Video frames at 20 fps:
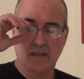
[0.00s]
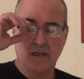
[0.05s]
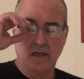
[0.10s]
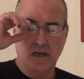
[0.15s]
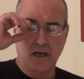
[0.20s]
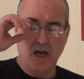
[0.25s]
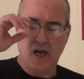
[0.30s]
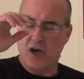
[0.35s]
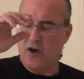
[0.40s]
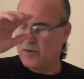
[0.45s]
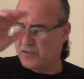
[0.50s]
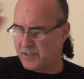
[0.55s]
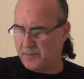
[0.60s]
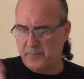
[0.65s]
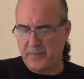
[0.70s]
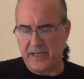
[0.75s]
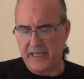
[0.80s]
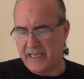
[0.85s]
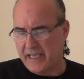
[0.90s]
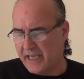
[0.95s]
oh, it's a
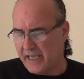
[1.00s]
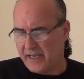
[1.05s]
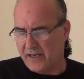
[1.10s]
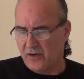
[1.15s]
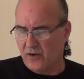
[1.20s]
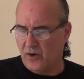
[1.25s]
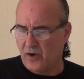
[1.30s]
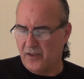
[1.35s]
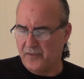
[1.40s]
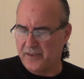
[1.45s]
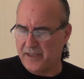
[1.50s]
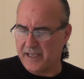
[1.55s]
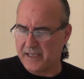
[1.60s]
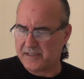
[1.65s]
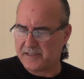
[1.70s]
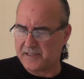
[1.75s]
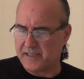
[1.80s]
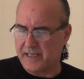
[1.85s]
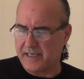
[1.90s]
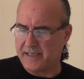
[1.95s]
big hit and all
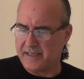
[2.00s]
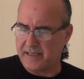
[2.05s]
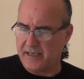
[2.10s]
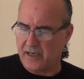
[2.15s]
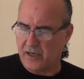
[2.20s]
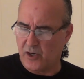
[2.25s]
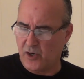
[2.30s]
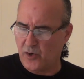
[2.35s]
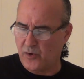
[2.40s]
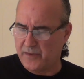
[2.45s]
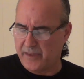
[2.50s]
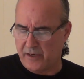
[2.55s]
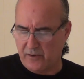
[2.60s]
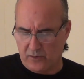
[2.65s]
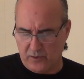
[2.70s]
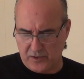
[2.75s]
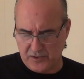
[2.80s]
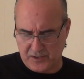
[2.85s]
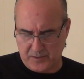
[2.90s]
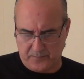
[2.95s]
this, and oh, they're
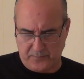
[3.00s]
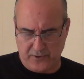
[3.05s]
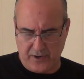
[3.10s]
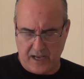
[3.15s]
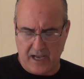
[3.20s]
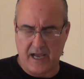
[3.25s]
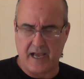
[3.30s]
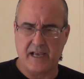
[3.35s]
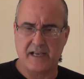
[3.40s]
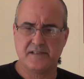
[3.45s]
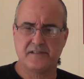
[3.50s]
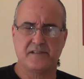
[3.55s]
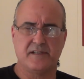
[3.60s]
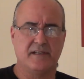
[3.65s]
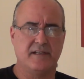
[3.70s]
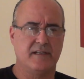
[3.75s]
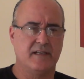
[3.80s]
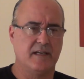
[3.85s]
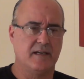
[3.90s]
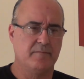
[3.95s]
all surprised.
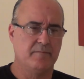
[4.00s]
And